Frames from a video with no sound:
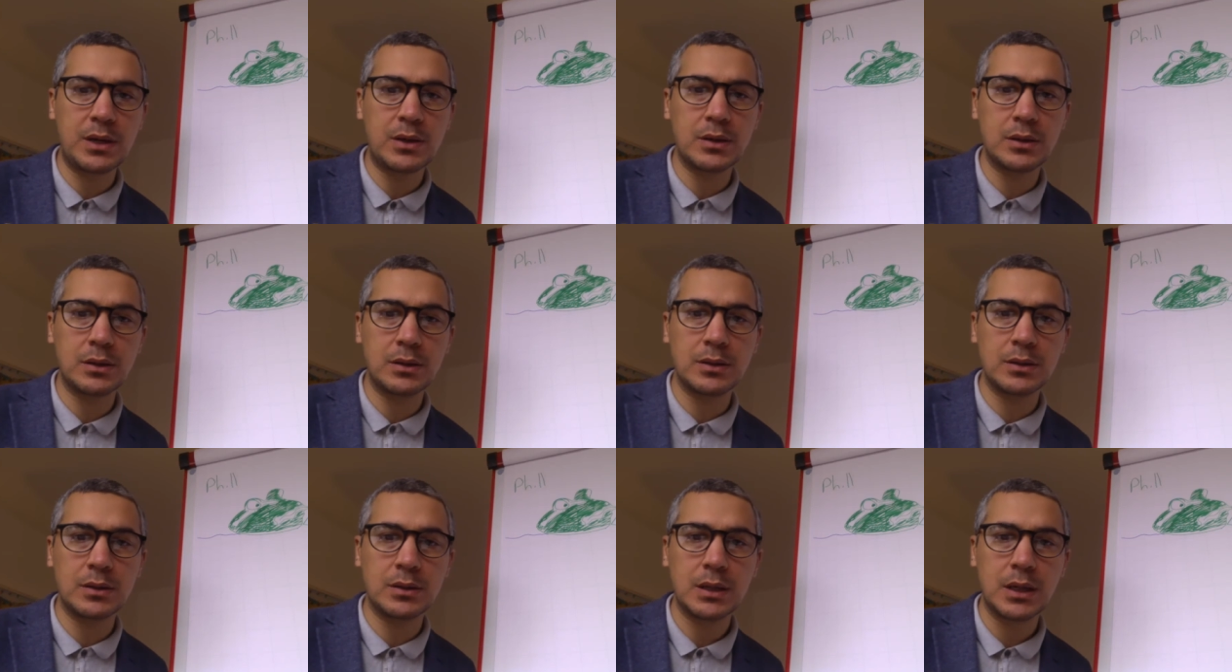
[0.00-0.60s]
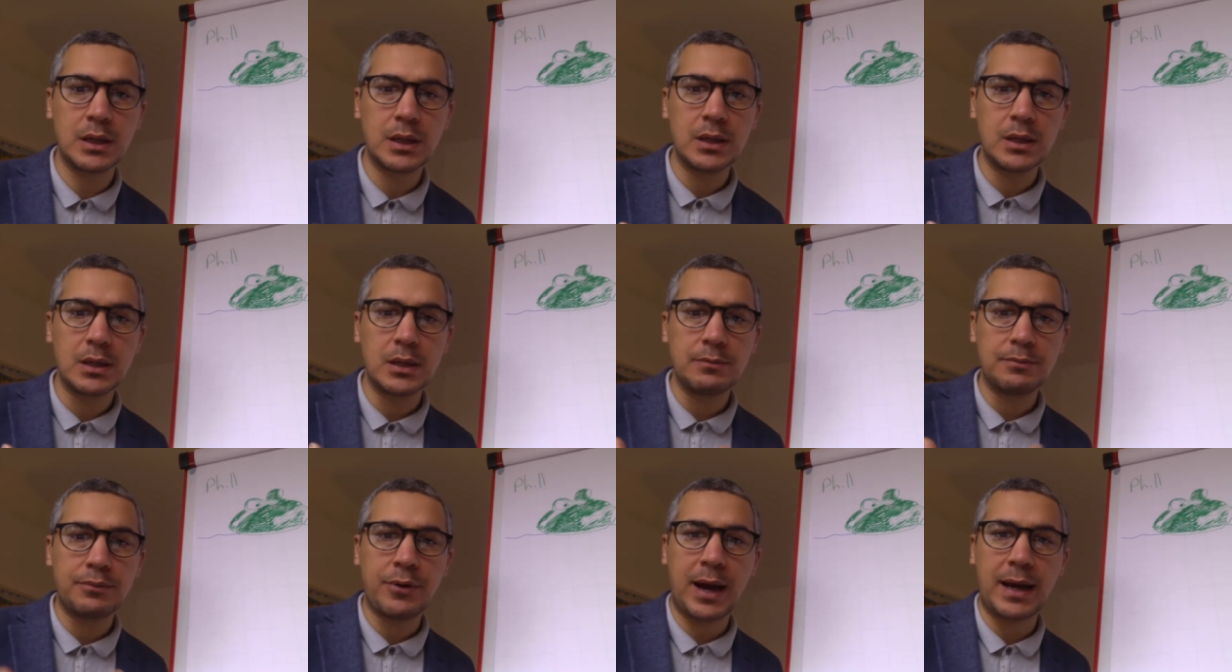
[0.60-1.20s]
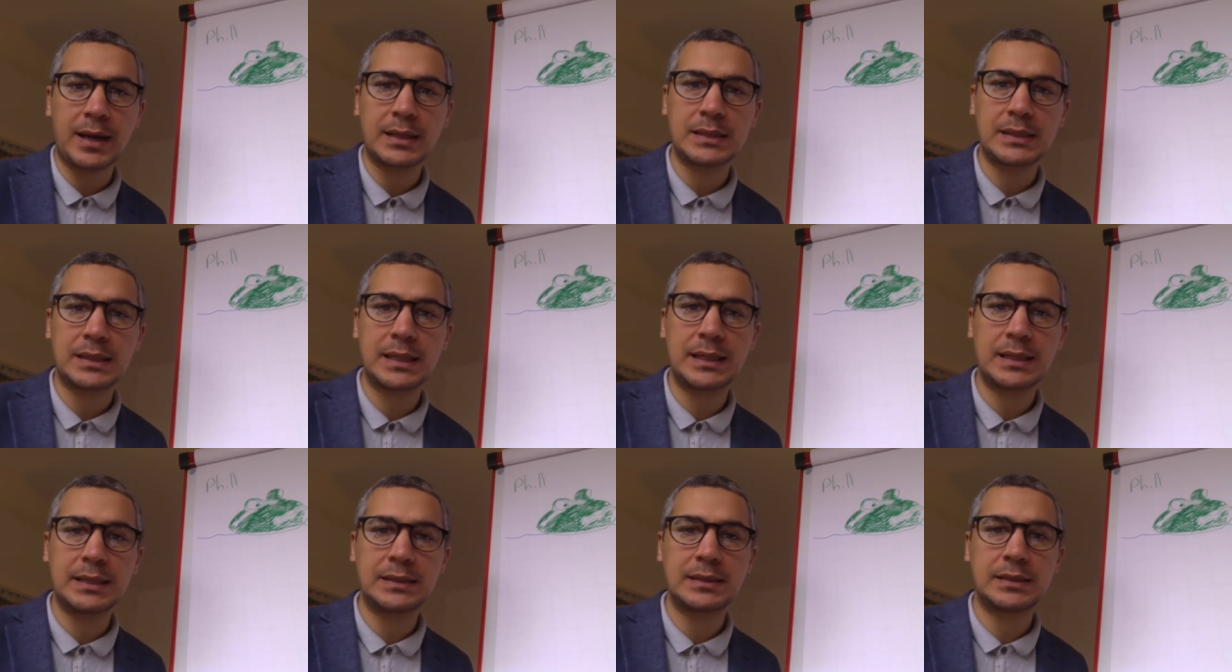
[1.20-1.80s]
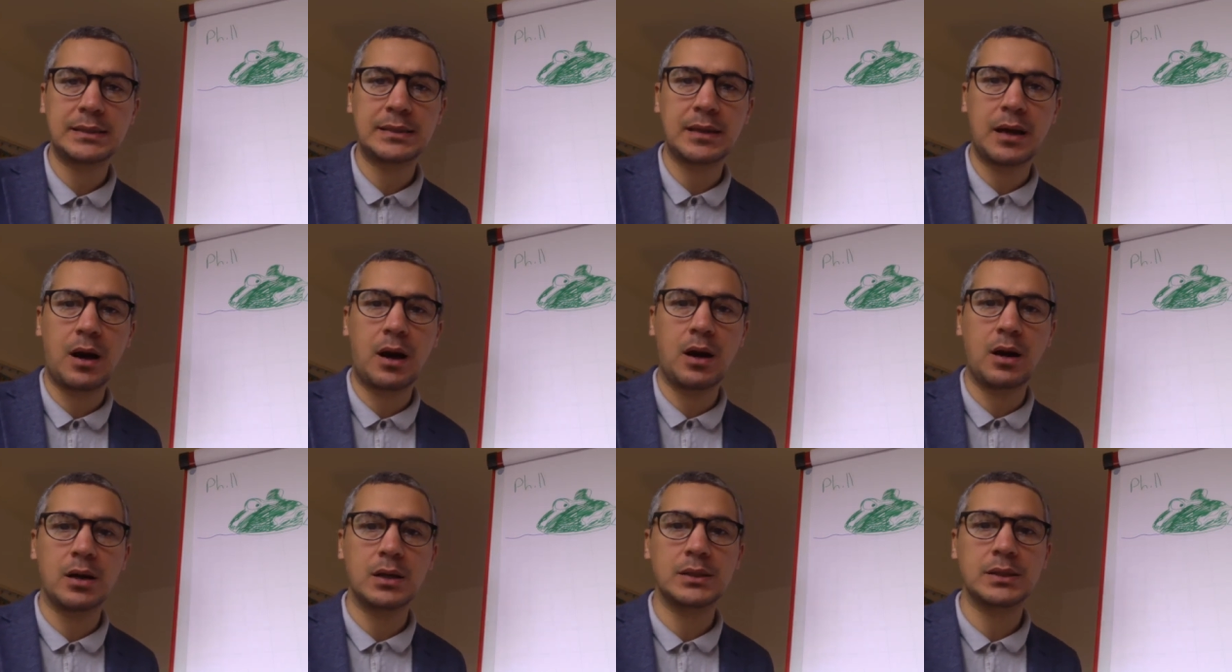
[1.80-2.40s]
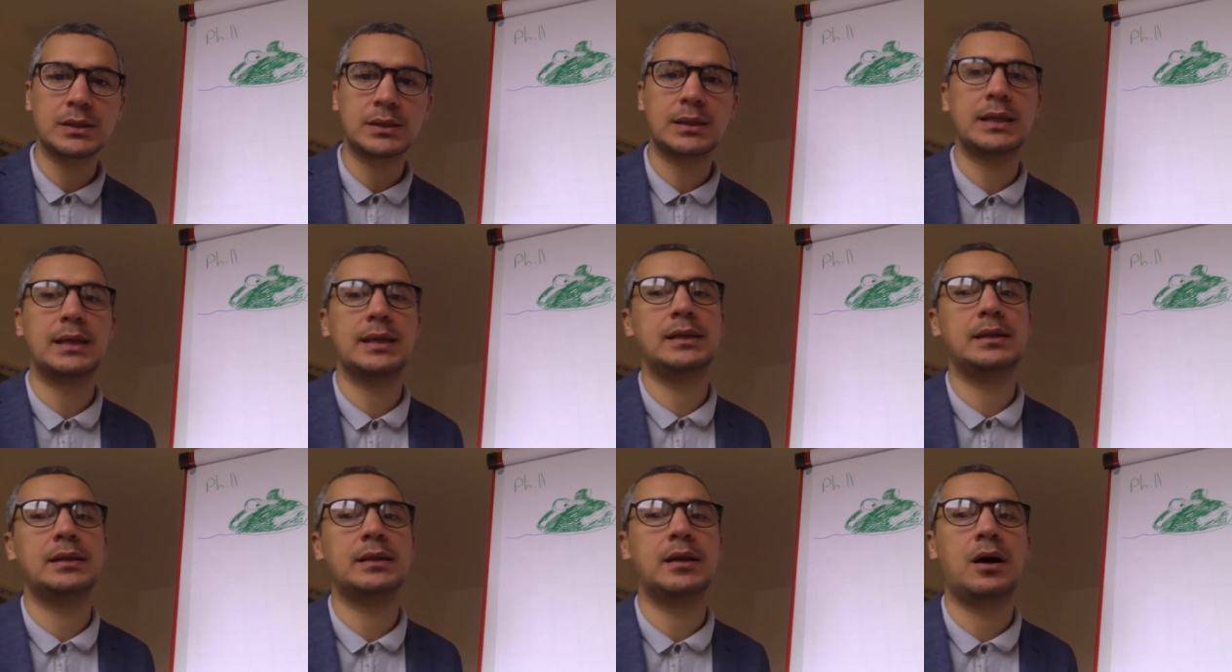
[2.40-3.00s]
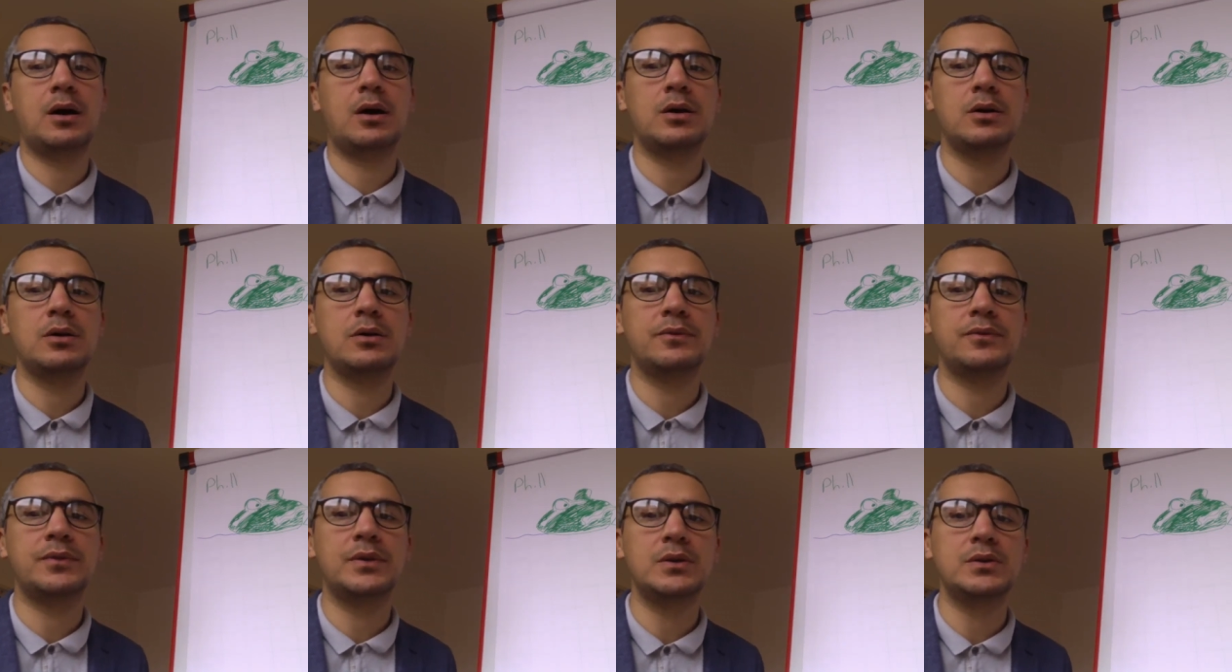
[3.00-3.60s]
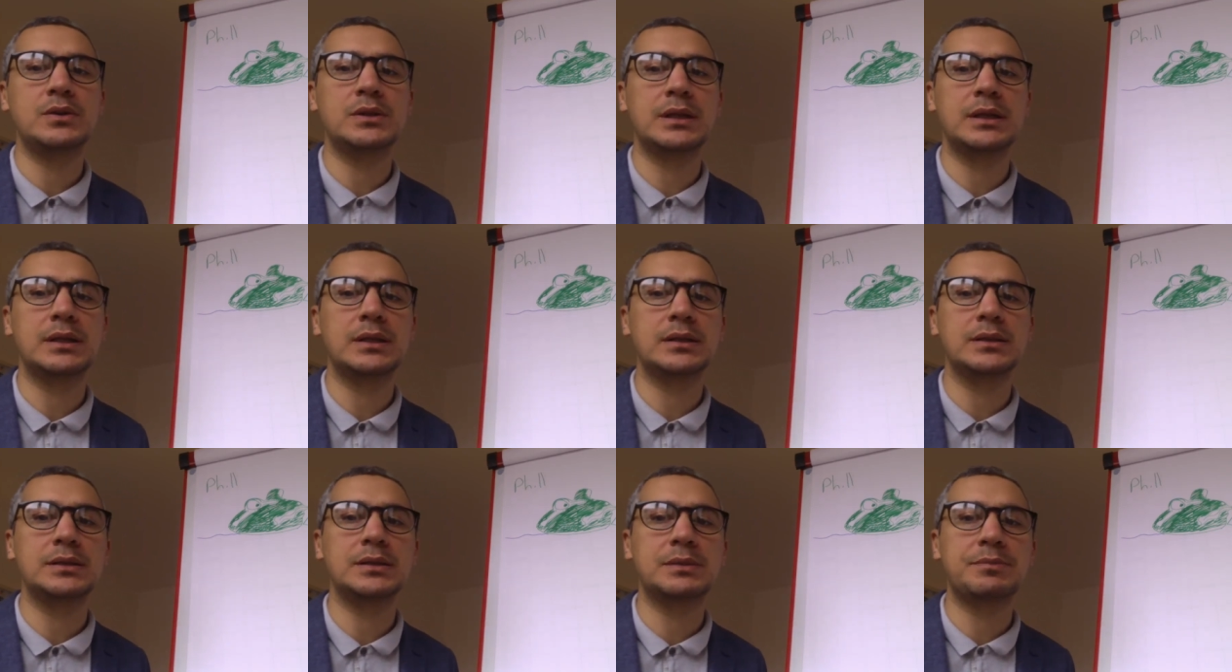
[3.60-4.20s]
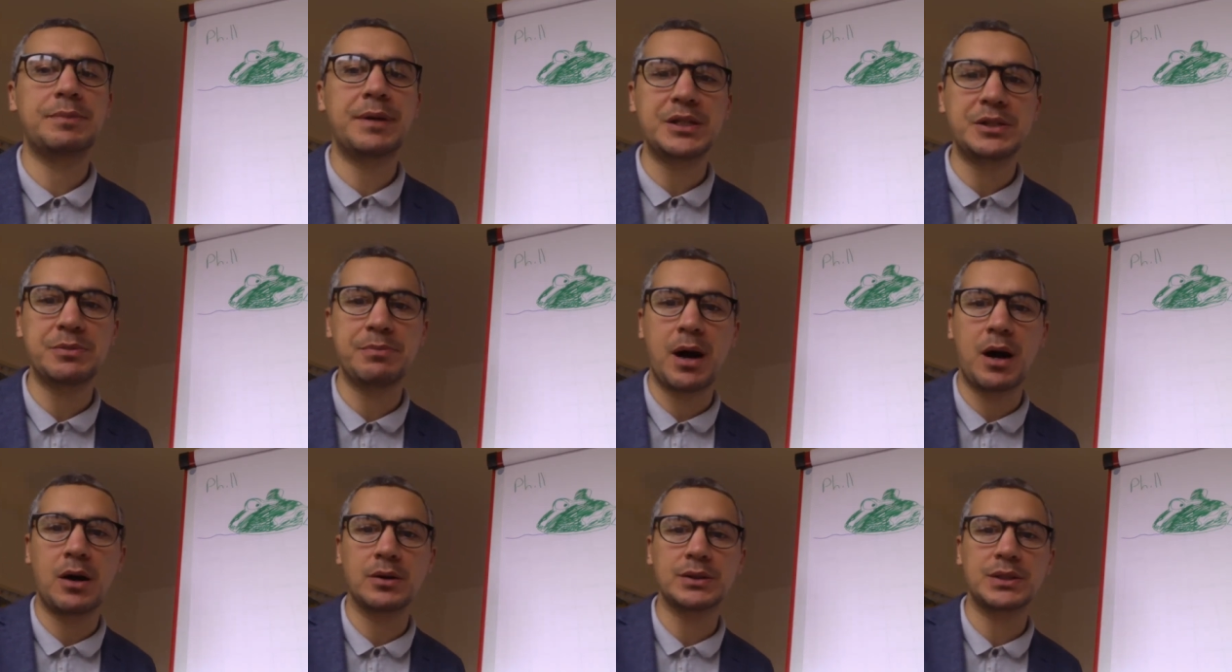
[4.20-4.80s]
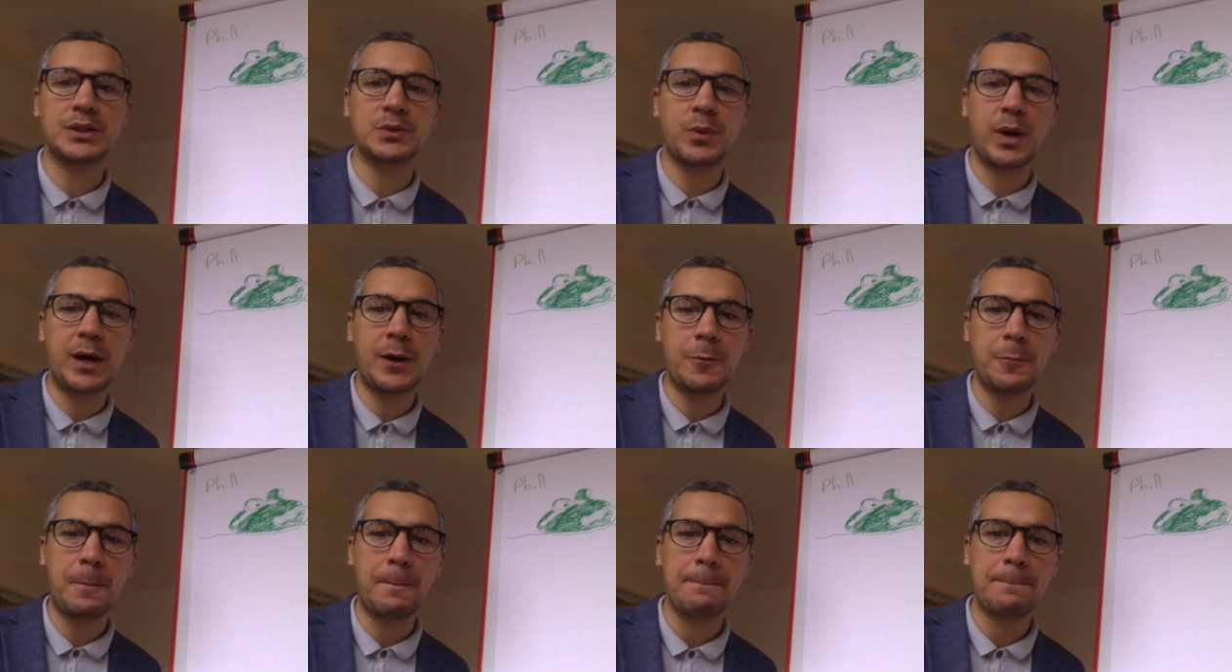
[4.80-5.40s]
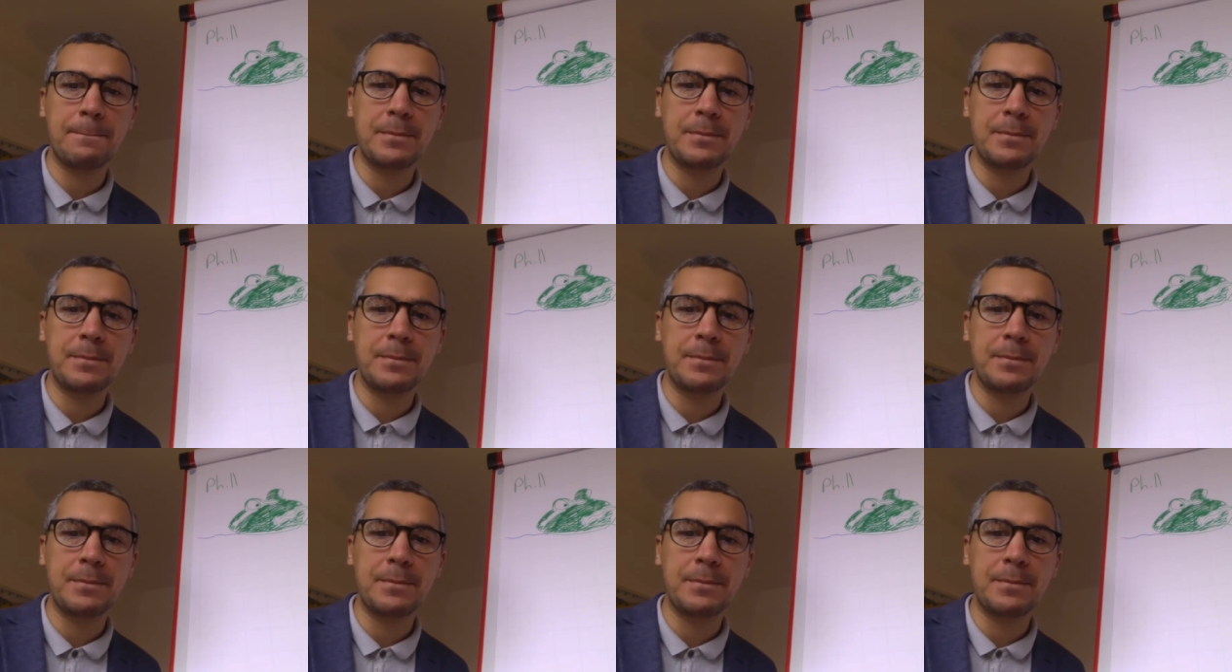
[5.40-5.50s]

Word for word: could practice our skill of using speech marks as well.